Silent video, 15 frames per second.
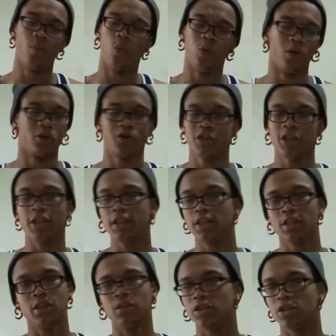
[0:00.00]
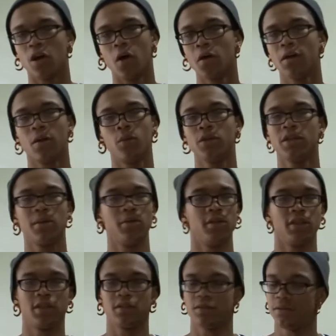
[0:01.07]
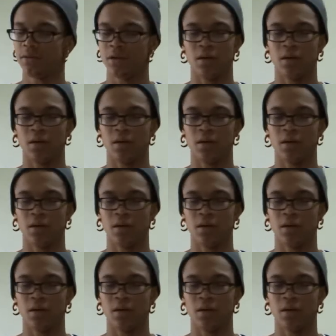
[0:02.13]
worksheets and just all that. I wish they would just,